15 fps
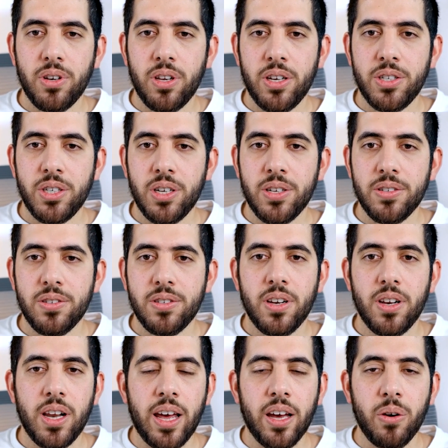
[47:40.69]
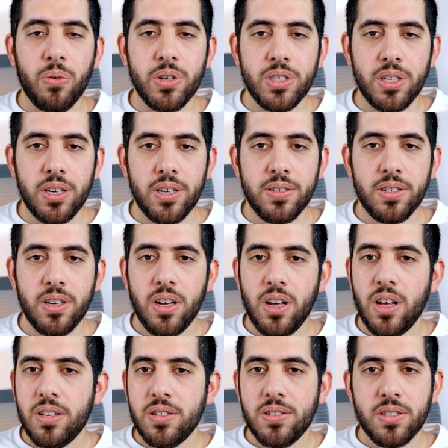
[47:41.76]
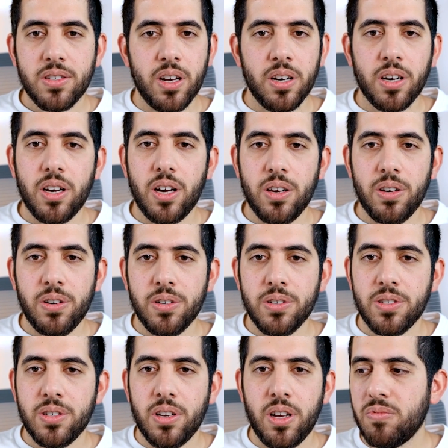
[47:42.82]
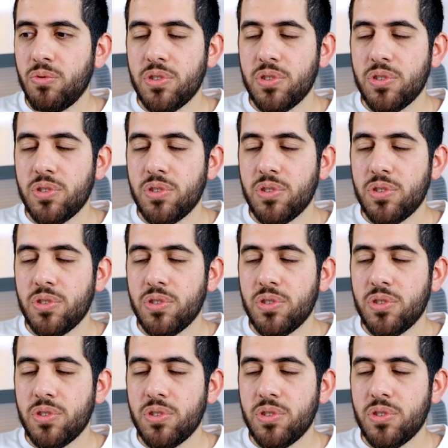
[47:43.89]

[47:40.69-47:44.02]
religions, languages, skin colors.